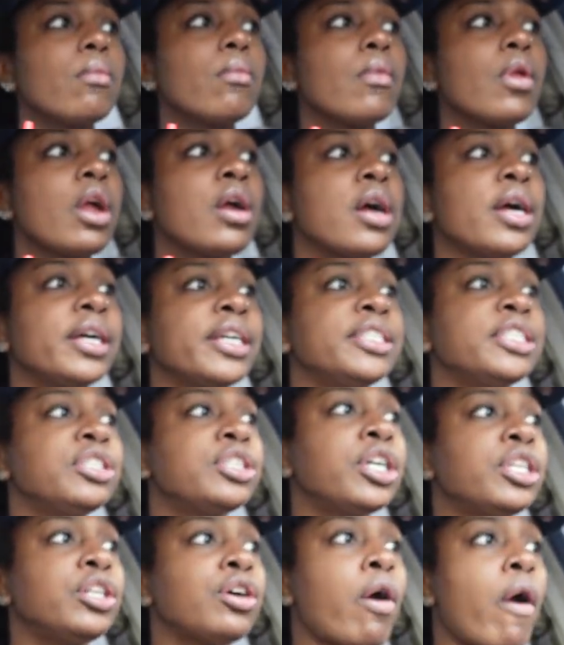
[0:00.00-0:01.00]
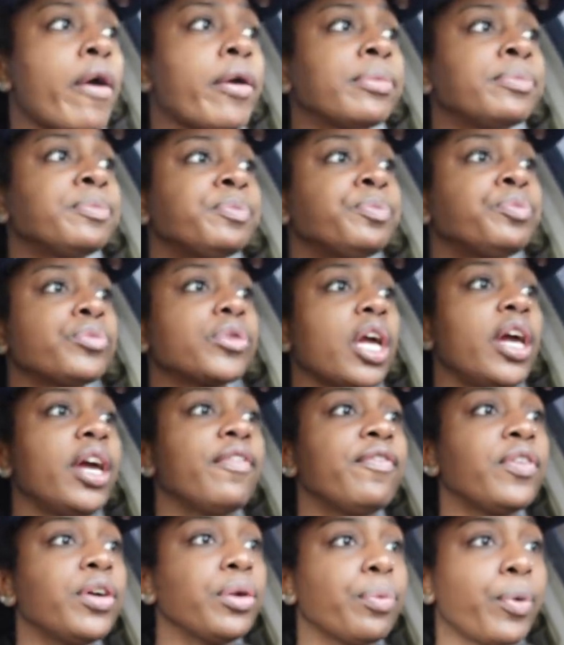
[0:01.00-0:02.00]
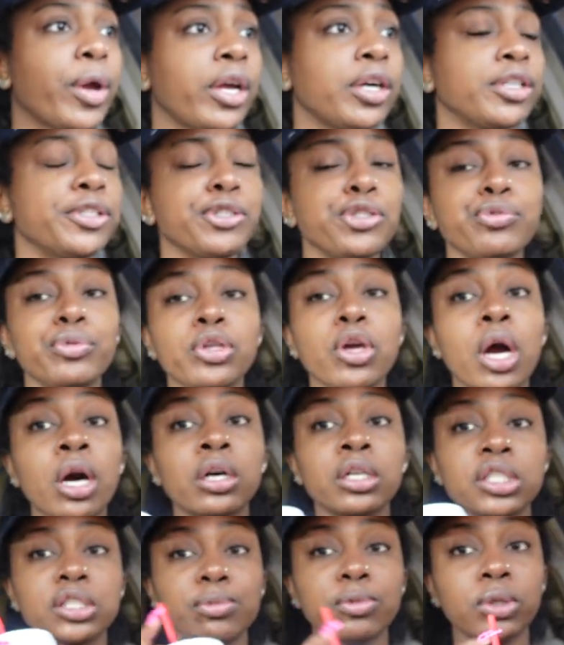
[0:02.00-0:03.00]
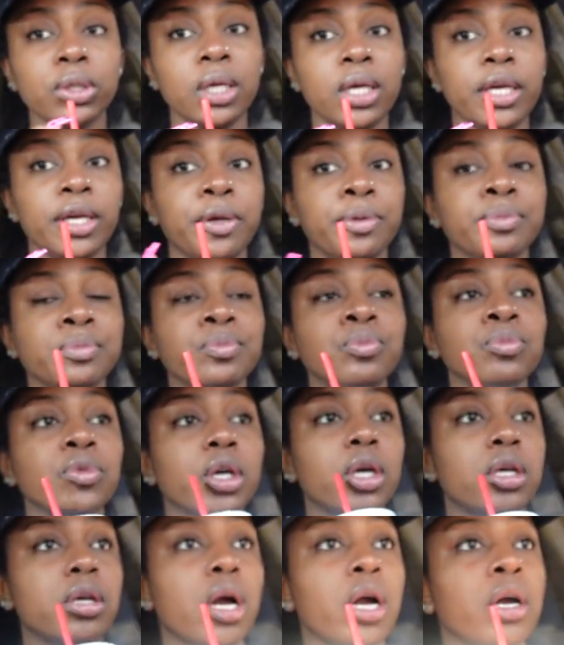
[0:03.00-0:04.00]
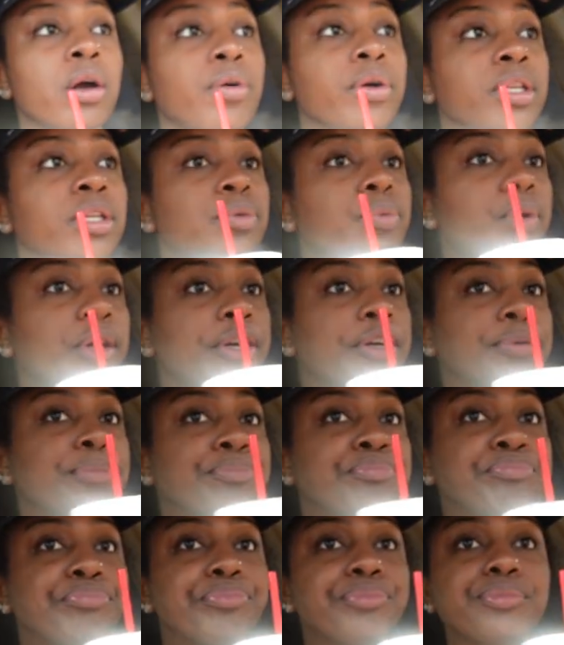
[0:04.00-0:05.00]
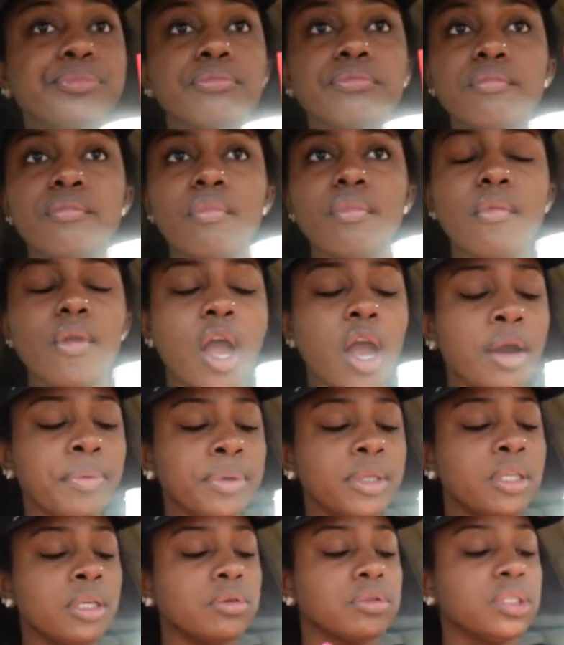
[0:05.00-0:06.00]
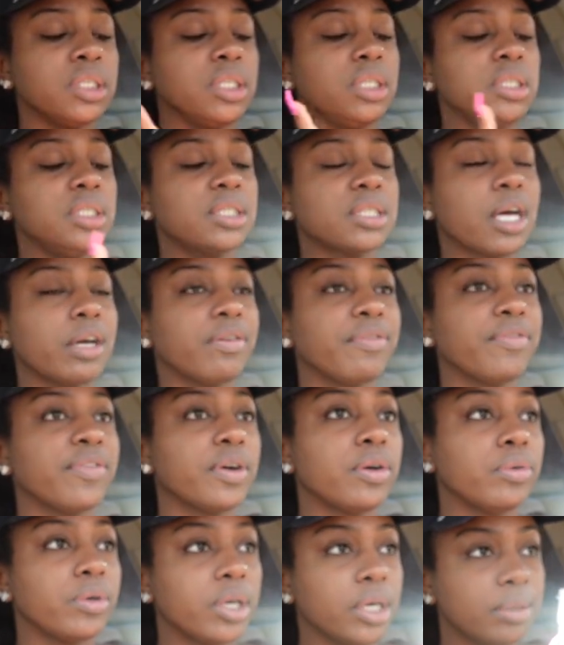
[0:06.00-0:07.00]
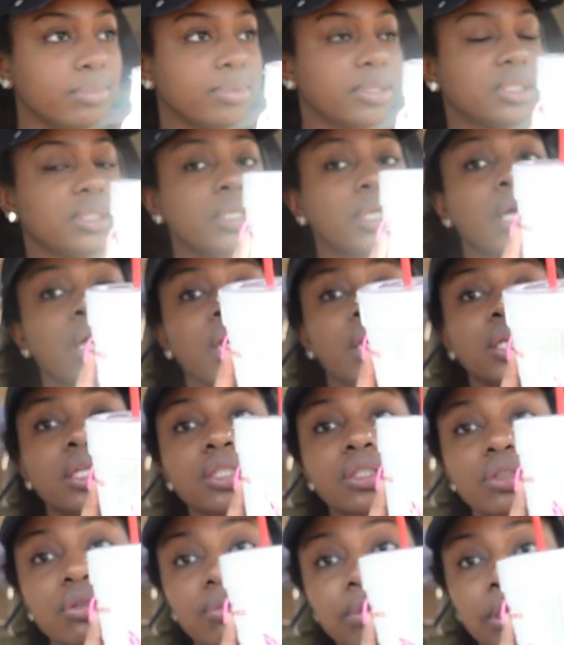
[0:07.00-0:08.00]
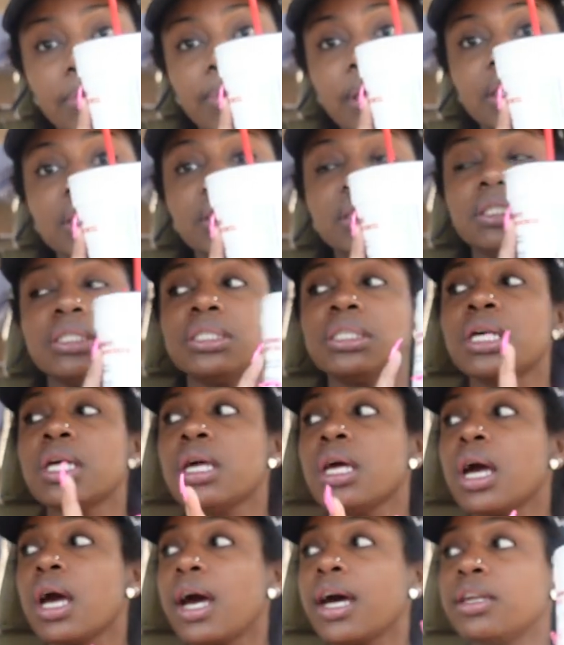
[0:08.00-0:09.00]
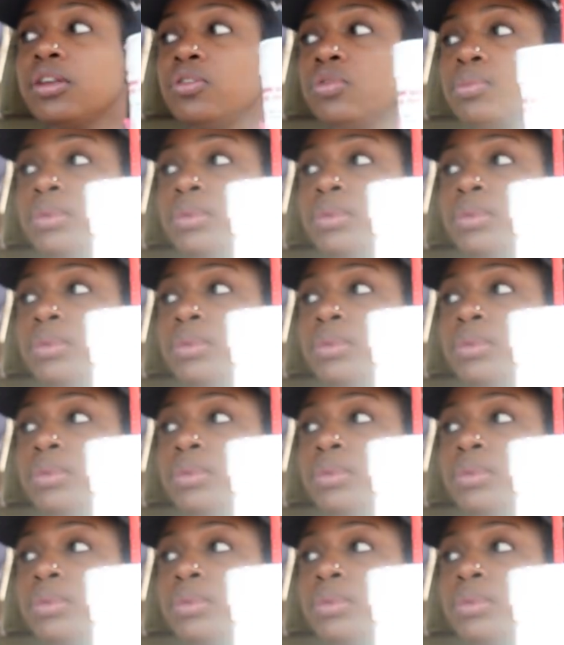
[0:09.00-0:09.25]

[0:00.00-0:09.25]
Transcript: mm. I hate a dirty car. And for the breakers, when y'all go to Smoothie King or y'all go anywhere, I really don't see these styrofoam cups too many places. I do